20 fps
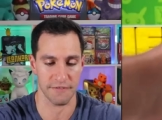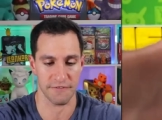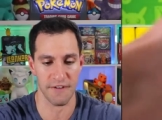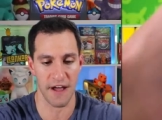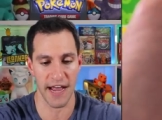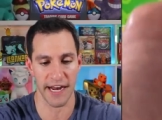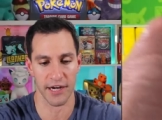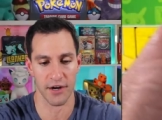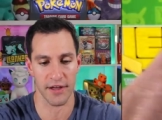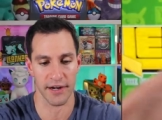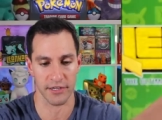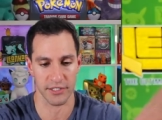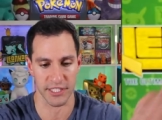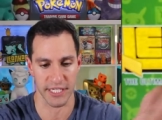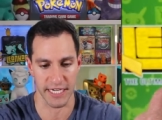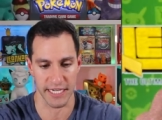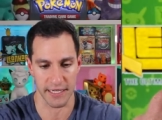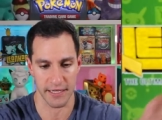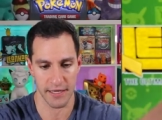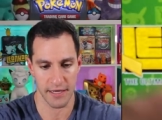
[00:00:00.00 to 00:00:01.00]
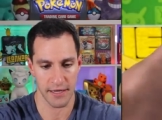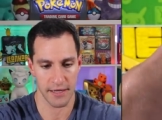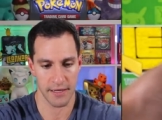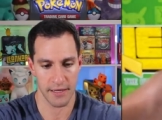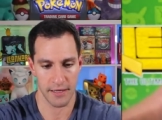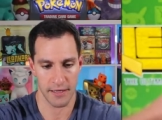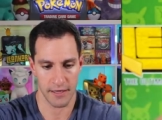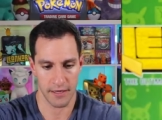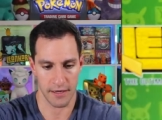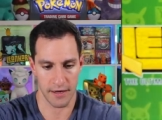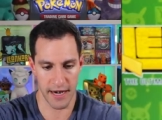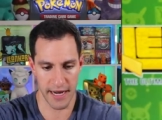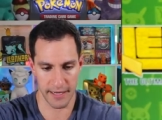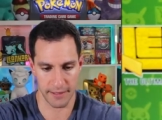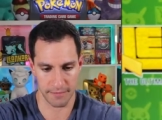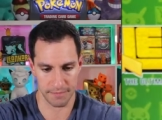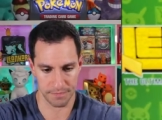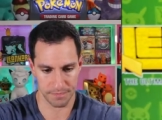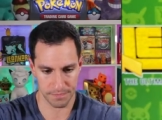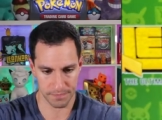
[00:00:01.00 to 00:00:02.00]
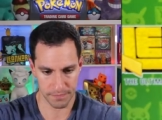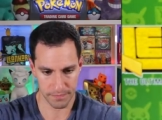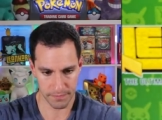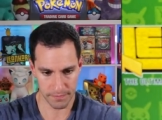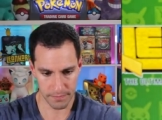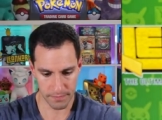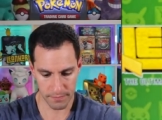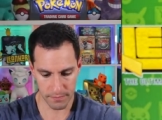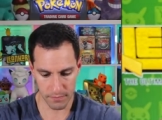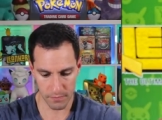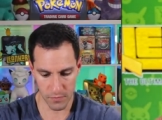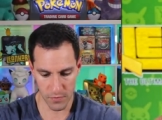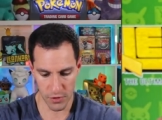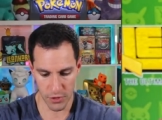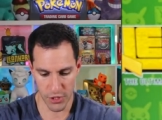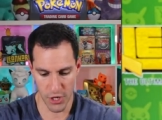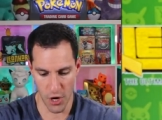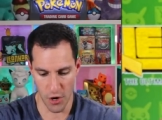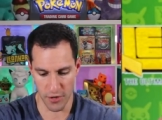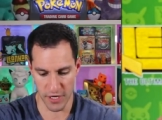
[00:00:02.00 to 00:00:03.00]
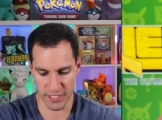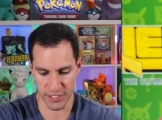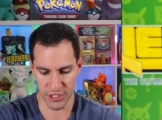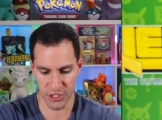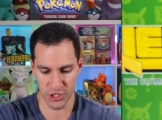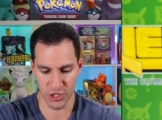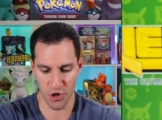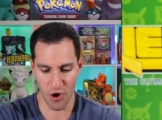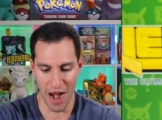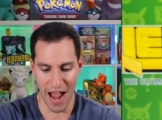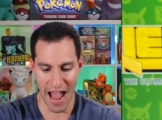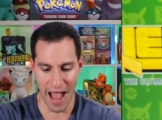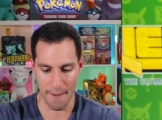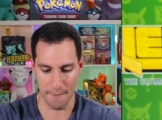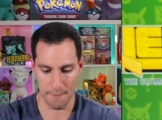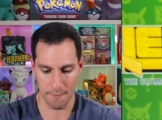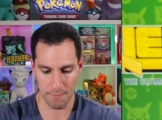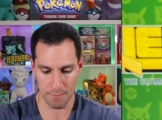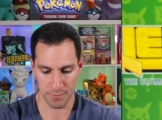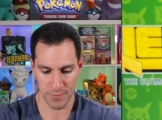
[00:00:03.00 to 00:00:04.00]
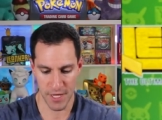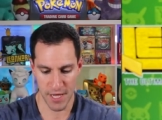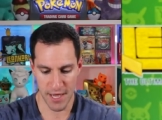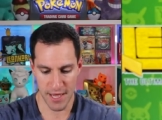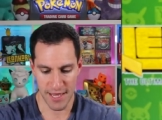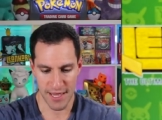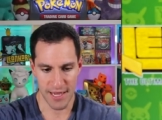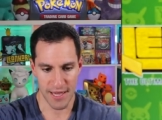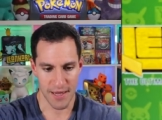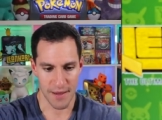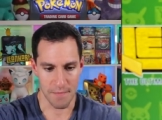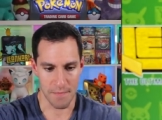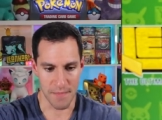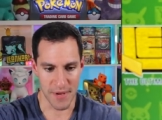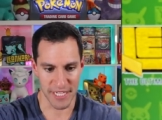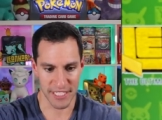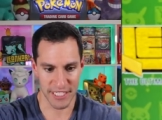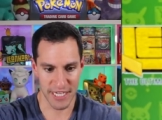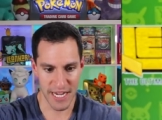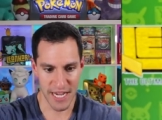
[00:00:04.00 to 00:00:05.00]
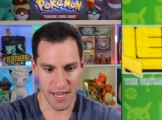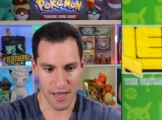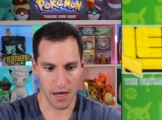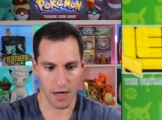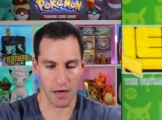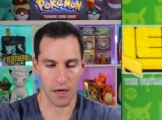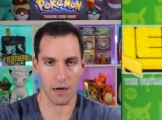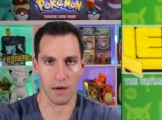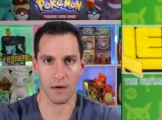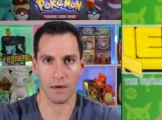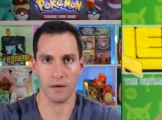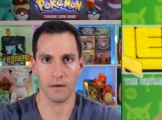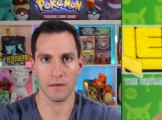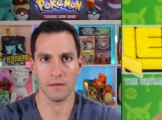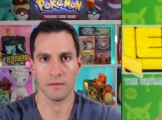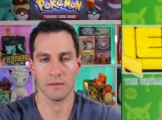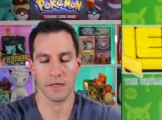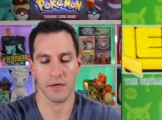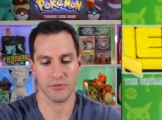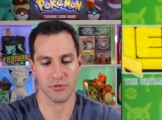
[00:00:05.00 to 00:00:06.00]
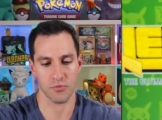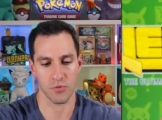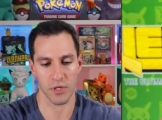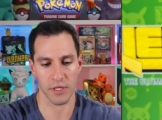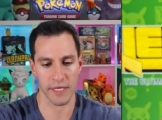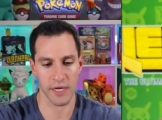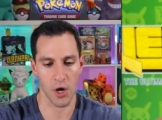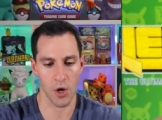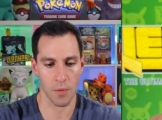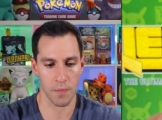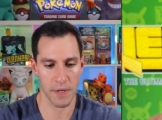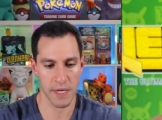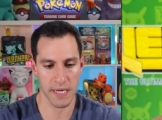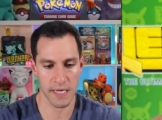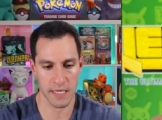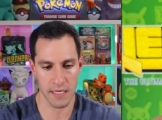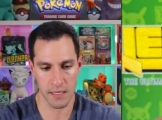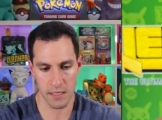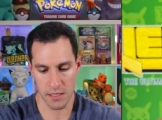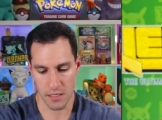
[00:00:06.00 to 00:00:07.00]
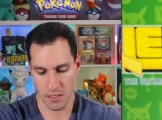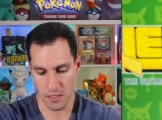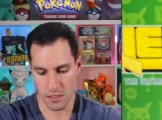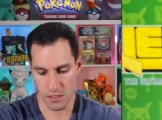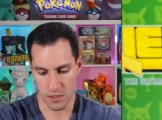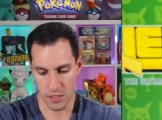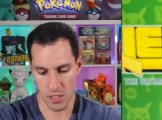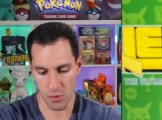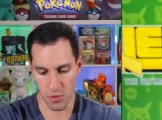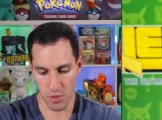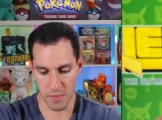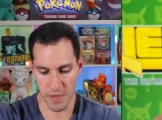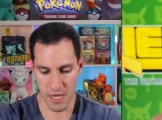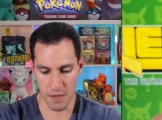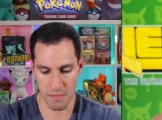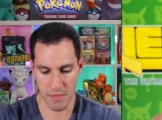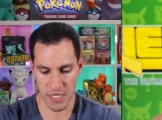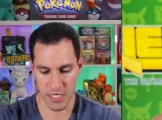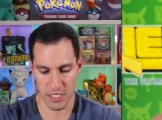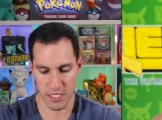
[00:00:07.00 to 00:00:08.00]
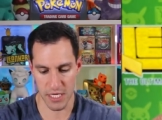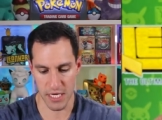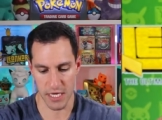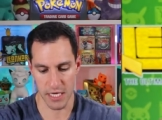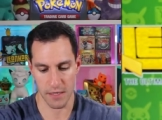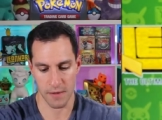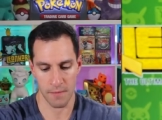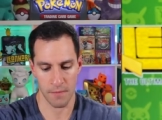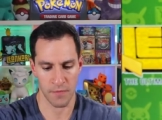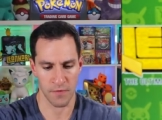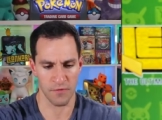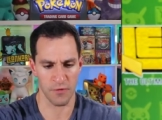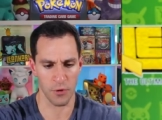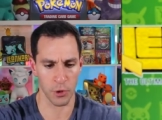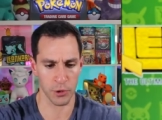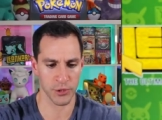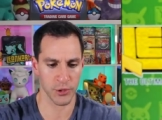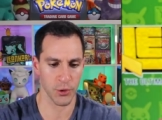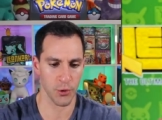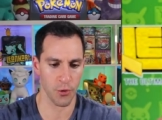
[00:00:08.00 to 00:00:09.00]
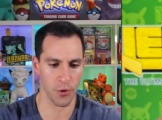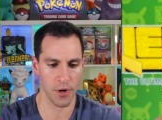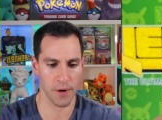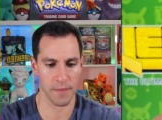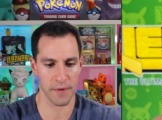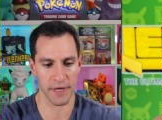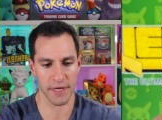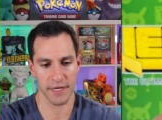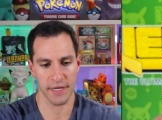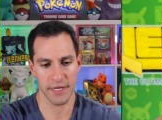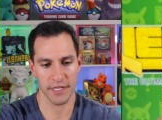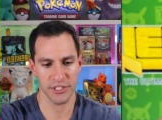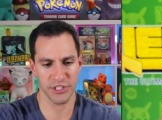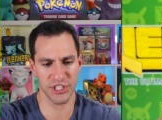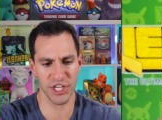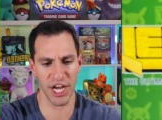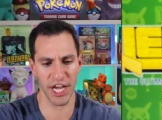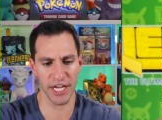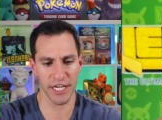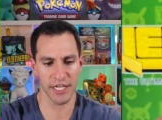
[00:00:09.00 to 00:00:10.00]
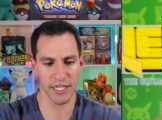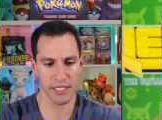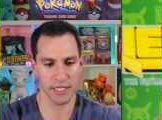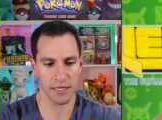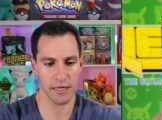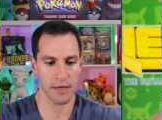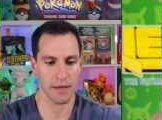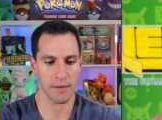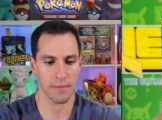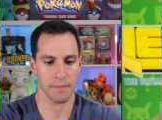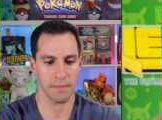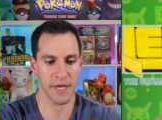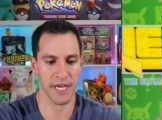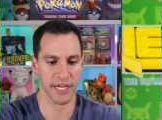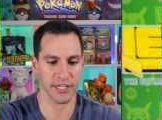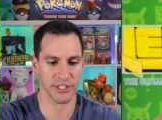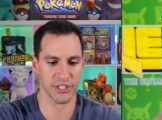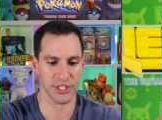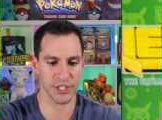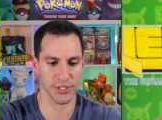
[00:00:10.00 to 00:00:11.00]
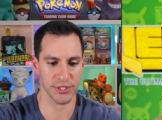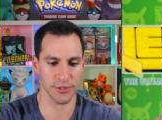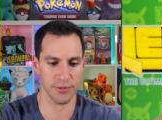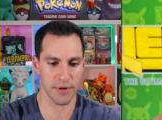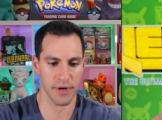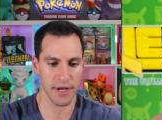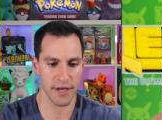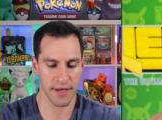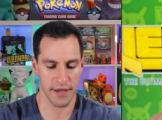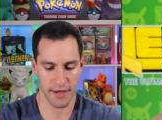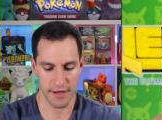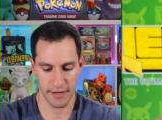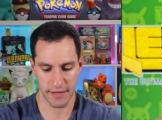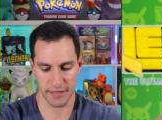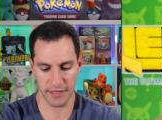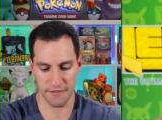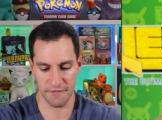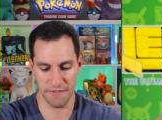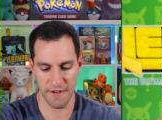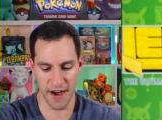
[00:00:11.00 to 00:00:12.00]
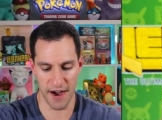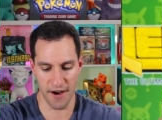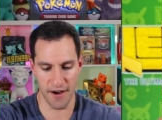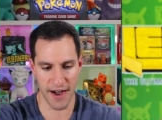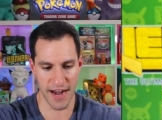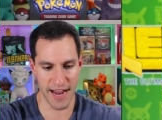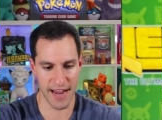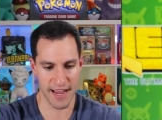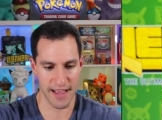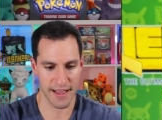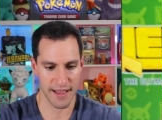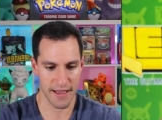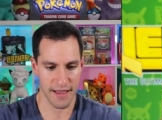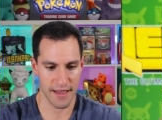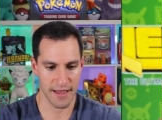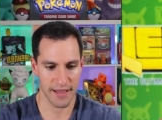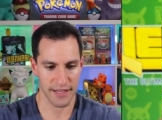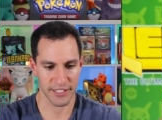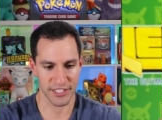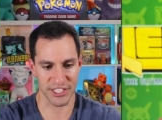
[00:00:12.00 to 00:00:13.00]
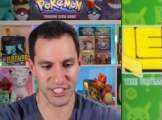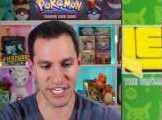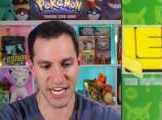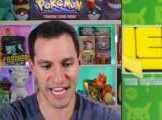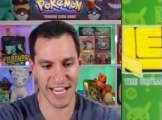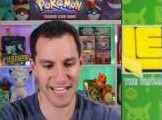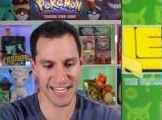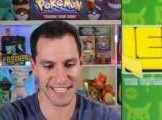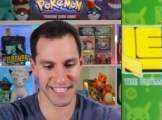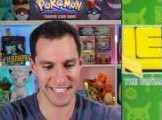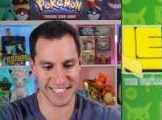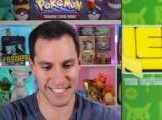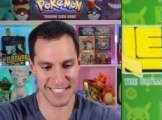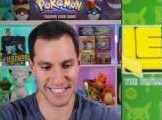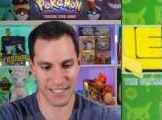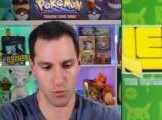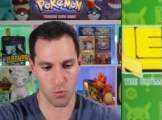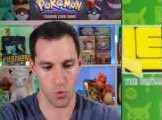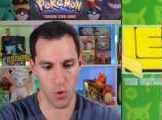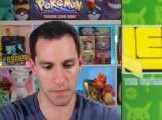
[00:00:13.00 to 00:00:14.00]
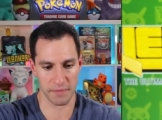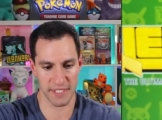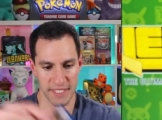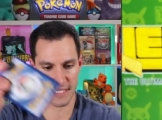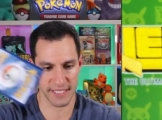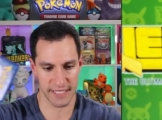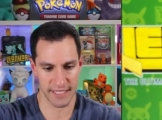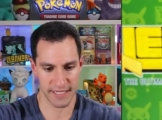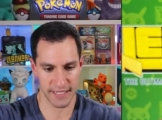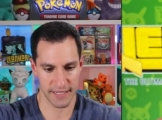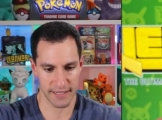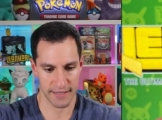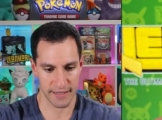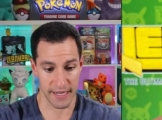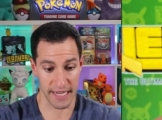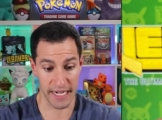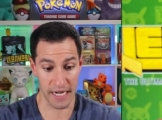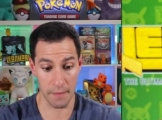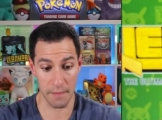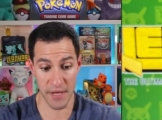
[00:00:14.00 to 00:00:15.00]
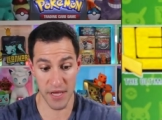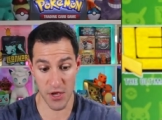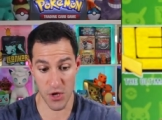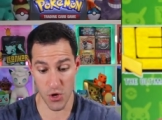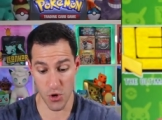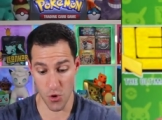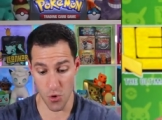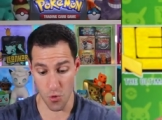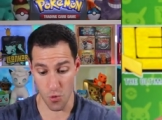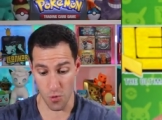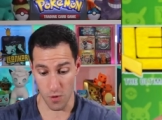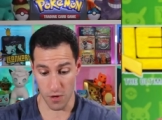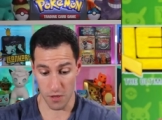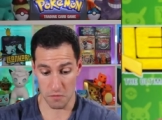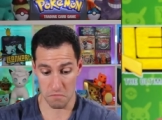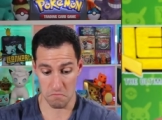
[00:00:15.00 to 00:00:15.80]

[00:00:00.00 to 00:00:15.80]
Fire Energy. Alright. Koga's Trap. Misty? Oh, I was really hoping there would be a Misty. Voltorb. Gee! Pikachu. Clefairy. Jynx. Whoops. And a Mew.